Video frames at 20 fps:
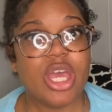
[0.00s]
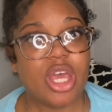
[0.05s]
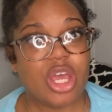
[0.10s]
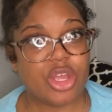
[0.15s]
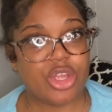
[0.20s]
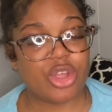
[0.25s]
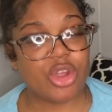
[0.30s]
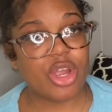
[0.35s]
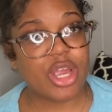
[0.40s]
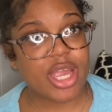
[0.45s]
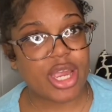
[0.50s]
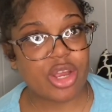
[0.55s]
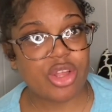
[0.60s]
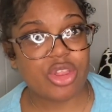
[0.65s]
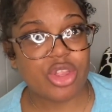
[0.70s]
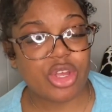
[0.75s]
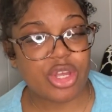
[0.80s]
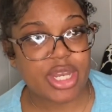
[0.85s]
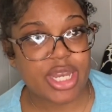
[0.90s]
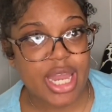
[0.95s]
your hair
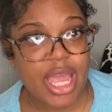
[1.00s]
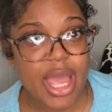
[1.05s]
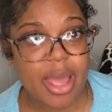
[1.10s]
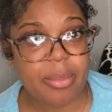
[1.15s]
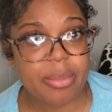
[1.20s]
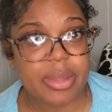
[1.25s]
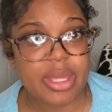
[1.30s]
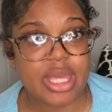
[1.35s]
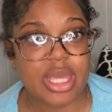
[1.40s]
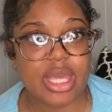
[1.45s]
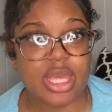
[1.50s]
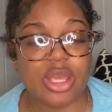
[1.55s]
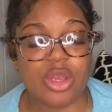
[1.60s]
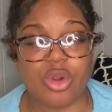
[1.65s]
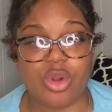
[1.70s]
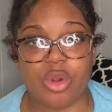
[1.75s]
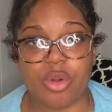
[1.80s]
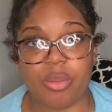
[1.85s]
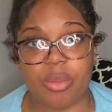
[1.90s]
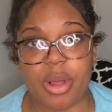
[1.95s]
look nappy
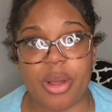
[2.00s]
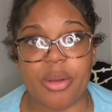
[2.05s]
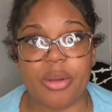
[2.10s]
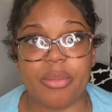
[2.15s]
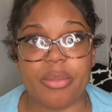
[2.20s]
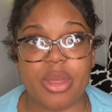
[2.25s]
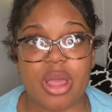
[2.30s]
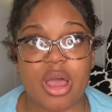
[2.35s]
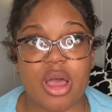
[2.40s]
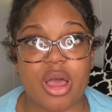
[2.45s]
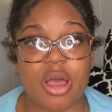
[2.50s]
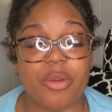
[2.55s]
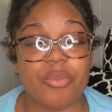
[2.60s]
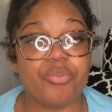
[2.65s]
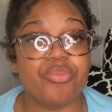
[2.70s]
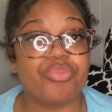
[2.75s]
or blah, blah.